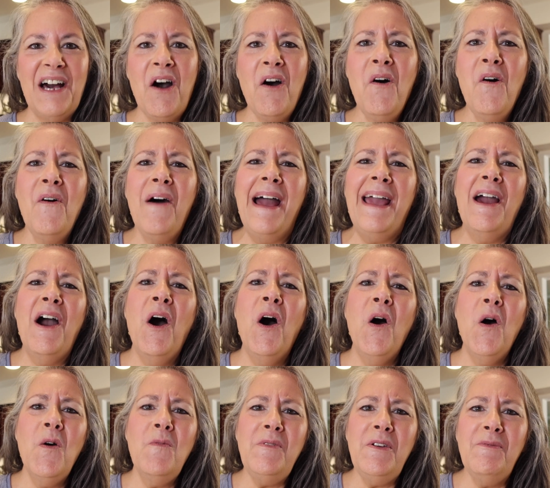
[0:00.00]
Oh, I
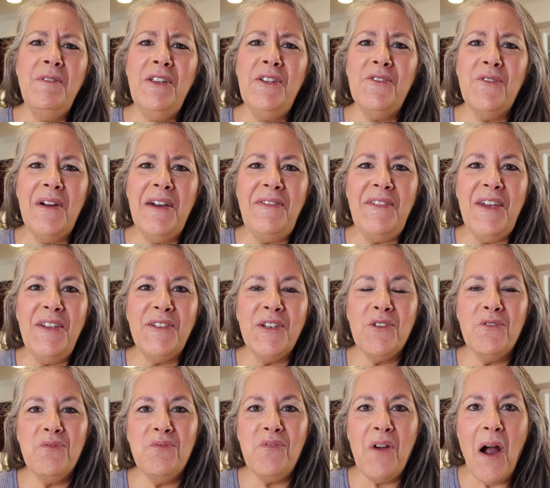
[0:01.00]
hope you enjoyed these
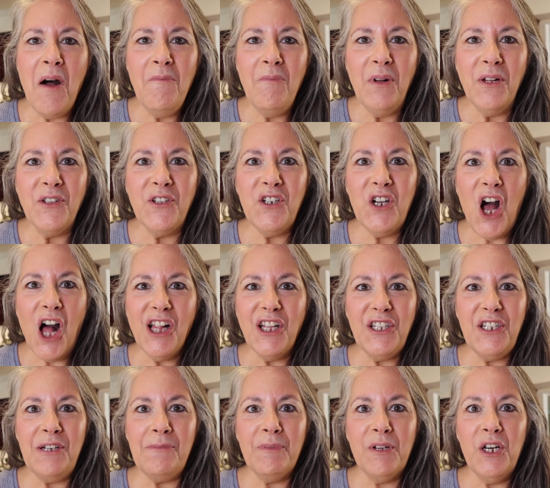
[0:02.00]
Crumbl
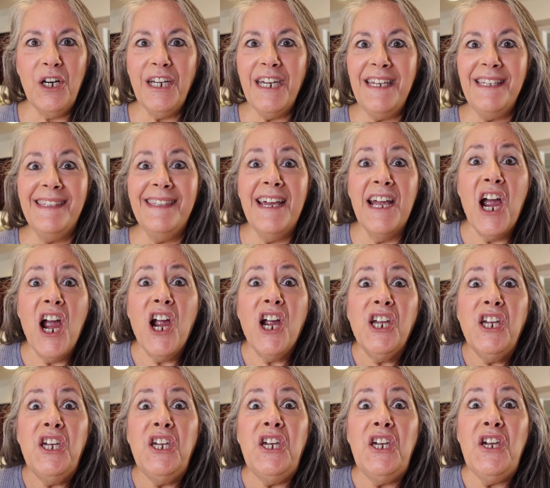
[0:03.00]
chocolate chip cookies. They're
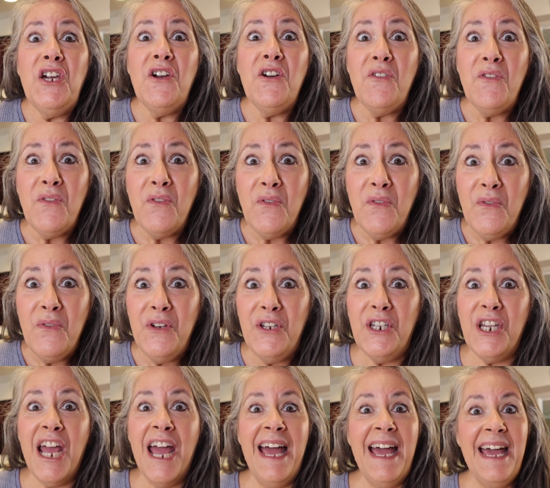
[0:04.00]

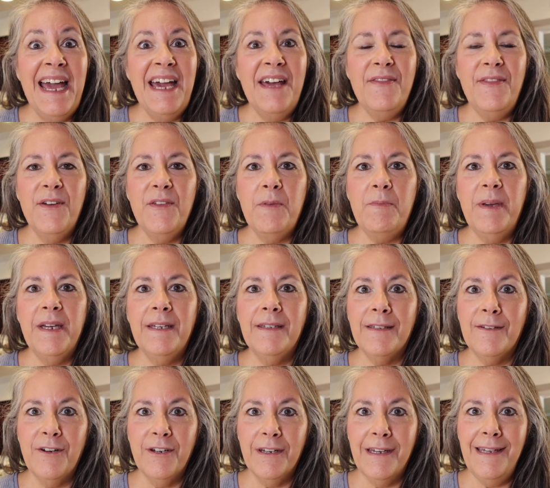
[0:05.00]
huge. They're the
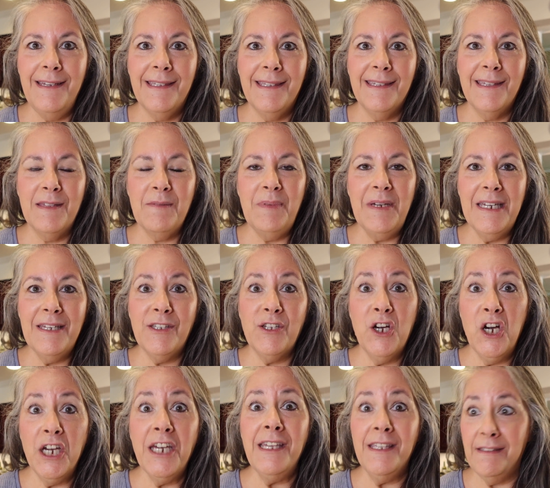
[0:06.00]
biggest
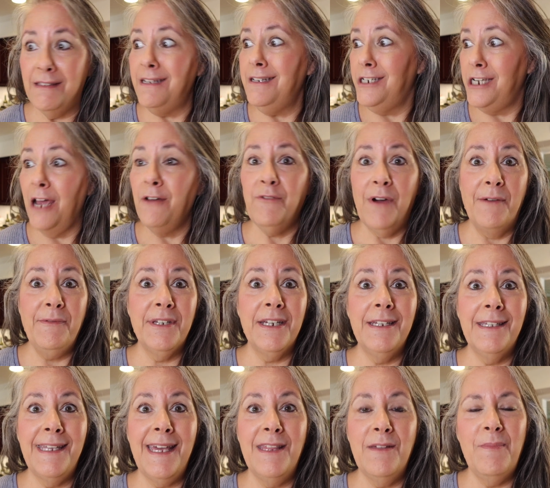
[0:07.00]
cookies in general. I was
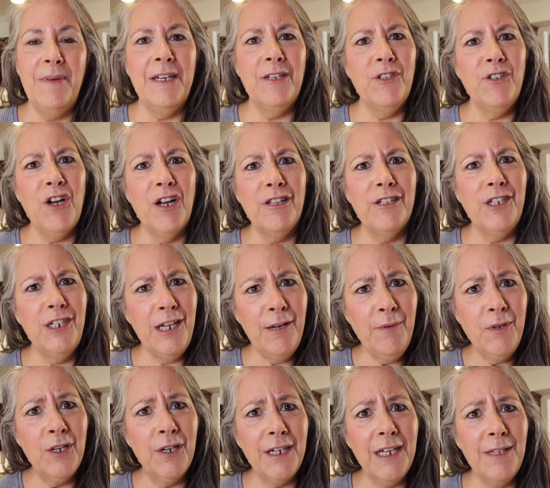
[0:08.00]
gonna say the biggest chocolate
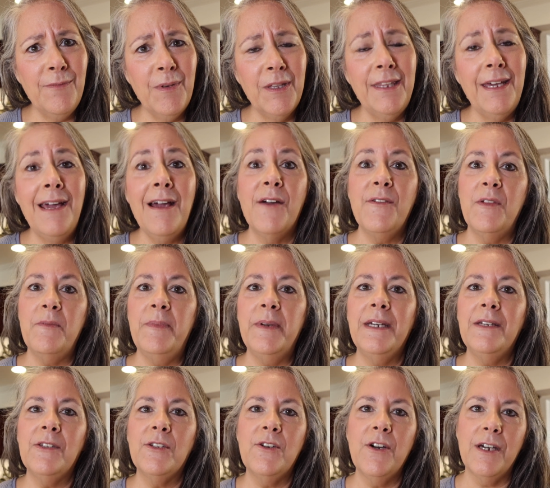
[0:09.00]
chip cookies, but they are the
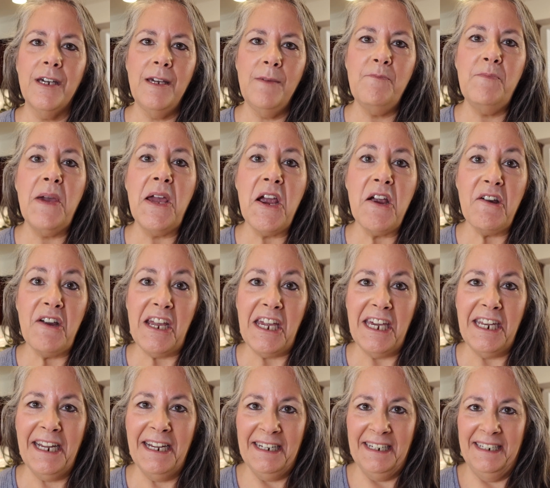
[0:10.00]
biggest cookie
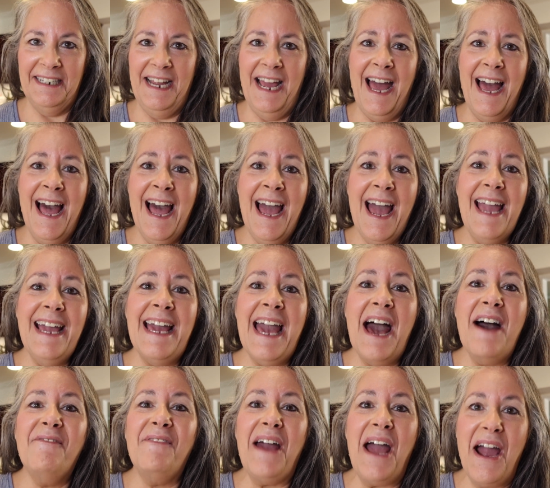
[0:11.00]
period I
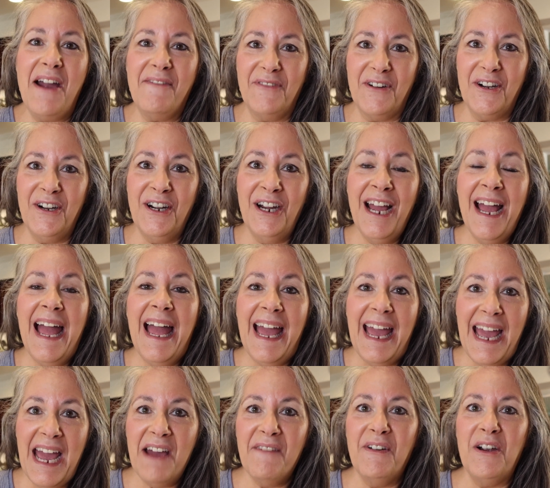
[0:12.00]
have
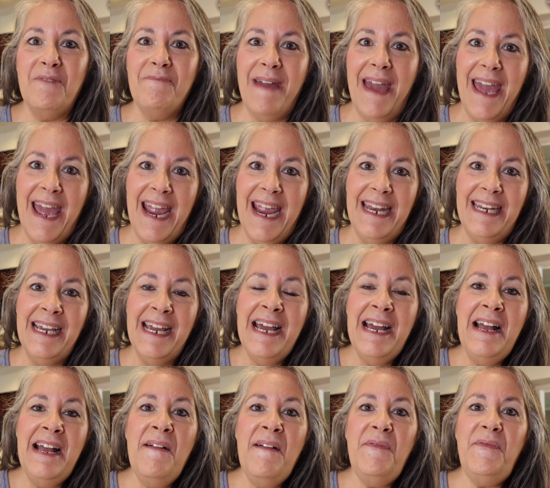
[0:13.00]
ever made.
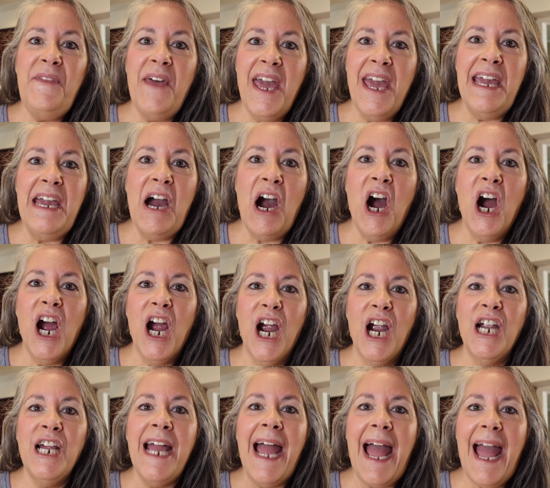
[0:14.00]
They
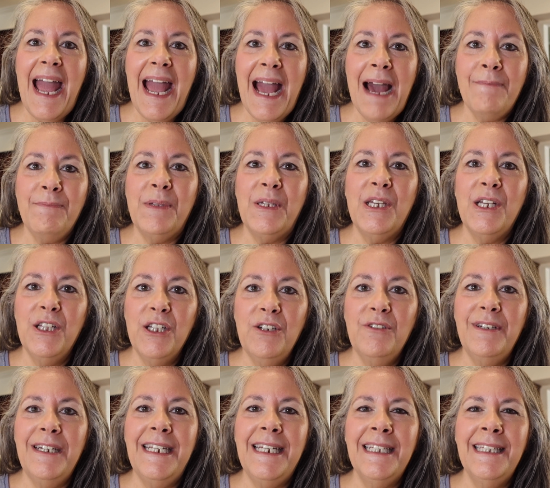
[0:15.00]
are
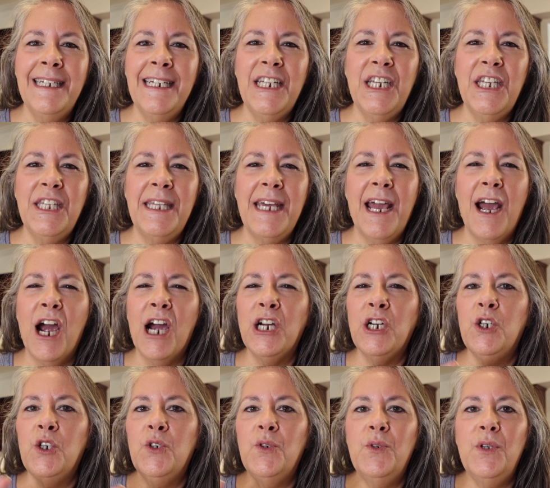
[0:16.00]
absolutely delicious. They are
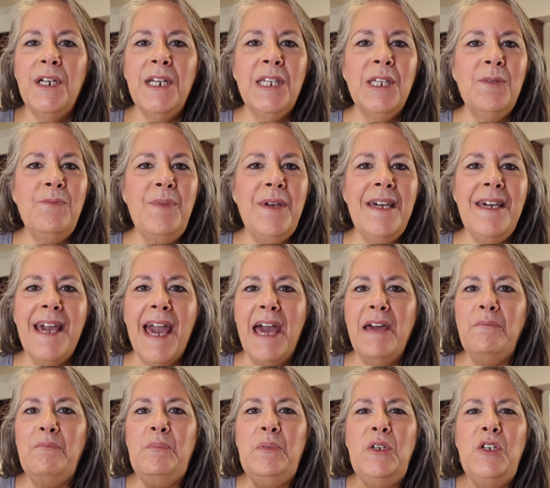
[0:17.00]
crispy
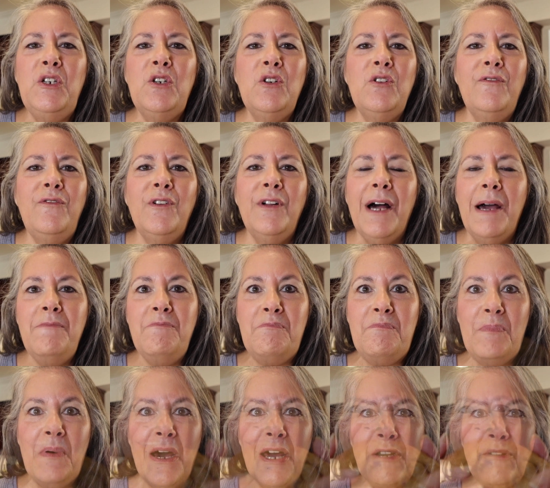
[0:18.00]
and beautiful
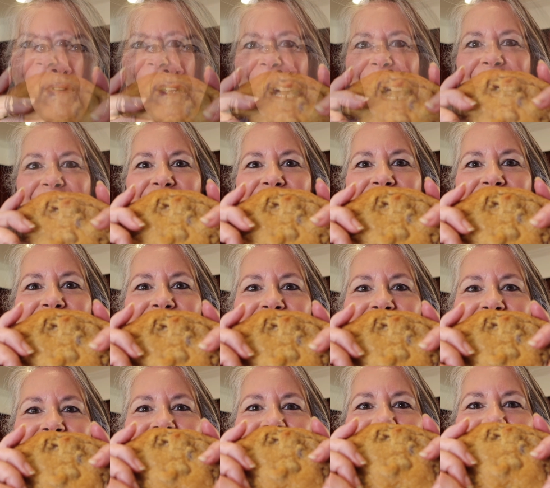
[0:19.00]
and buttery on the
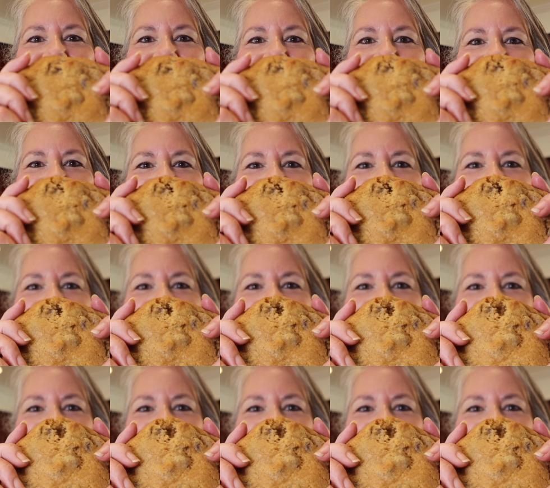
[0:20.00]
outside, and you